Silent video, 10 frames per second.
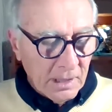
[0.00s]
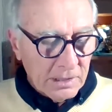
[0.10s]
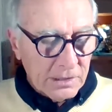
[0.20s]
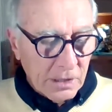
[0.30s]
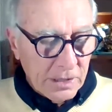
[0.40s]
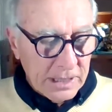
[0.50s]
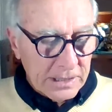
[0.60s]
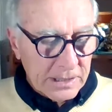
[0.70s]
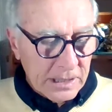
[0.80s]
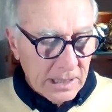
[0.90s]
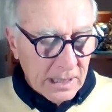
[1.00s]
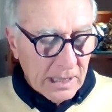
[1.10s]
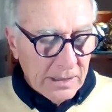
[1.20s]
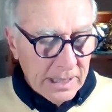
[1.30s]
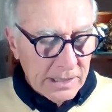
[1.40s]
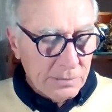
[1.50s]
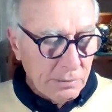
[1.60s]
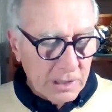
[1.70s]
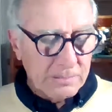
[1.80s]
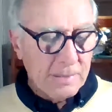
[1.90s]
So these
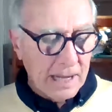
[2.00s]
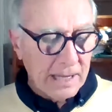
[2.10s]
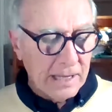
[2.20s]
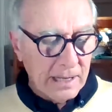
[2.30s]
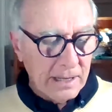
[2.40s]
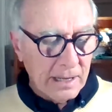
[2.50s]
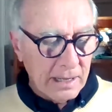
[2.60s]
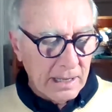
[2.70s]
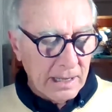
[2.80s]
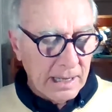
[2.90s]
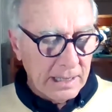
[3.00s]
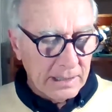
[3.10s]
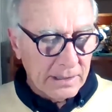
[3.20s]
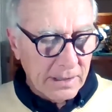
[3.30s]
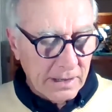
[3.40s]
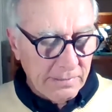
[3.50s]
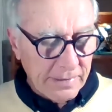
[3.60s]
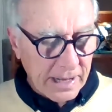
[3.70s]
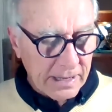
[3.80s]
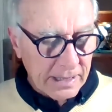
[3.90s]
words, Mahayana and
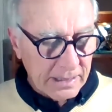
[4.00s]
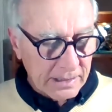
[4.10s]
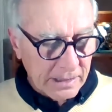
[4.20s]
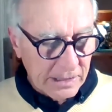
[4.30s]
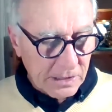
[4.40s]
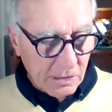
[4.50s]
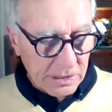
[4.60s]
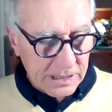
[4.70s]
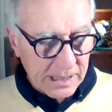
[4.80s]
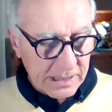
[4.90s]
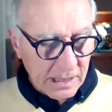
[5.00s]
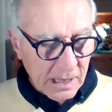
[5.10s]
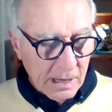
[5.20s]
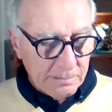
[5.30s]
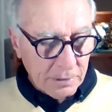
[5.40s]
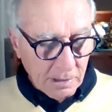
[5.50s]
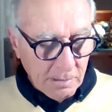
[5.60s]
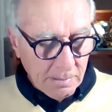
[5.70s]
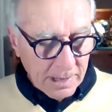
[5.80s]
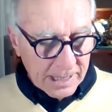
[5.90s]
Theravada, as Holiness says,
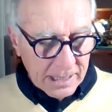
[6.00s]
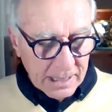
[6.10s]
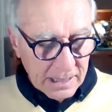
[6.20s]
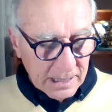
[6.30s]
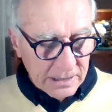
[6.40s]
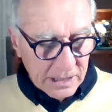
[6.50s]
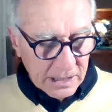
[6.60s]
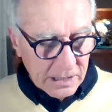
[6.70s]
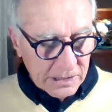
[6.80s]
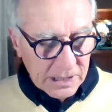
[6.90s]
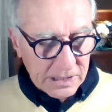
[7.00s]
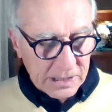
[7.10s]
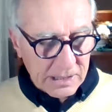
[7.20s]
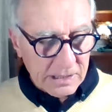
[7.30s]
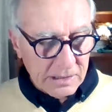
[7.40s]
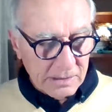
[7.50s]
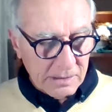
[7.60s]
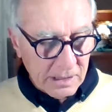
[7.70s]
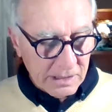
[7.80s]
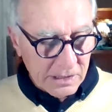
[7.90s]
probably didn't exist
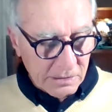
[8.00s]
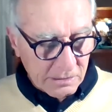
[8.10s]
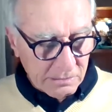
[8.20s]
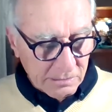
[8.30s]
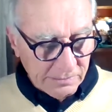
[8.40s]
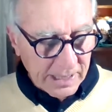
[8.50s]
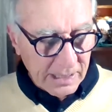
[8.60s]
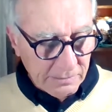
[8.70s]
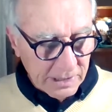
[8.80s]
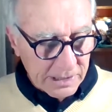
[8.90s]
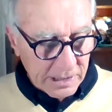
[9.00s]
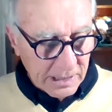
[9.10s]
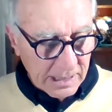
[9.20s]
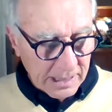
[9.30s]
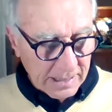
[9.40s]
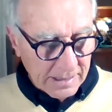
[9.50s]
until fairly recently.